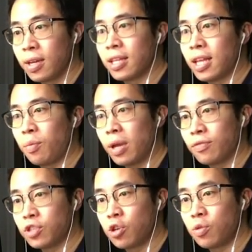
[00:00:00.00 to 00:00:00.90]
Then we
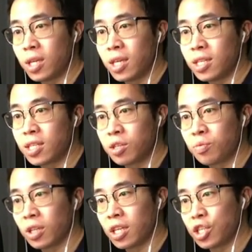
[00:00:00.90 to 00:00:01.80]
have two E's to
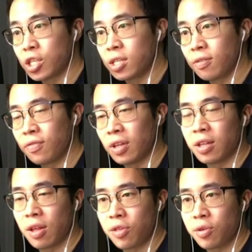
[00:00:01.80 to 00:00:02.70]
really just fill
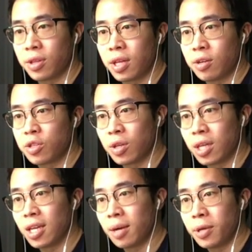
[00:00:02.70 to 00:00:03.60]
in the third there. So the
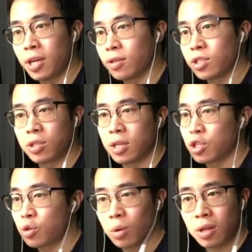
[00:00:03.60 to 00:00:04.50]
E up here is
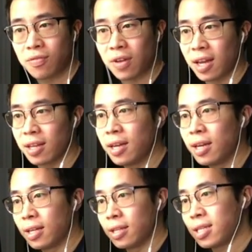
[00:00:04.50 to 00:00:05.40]
totally fine.
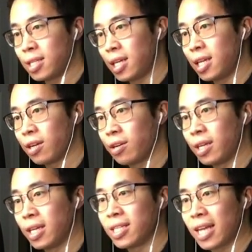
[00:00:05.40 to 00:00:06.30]
This E here
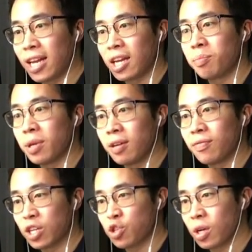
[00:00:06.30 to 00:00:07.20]
is adding a bit of extra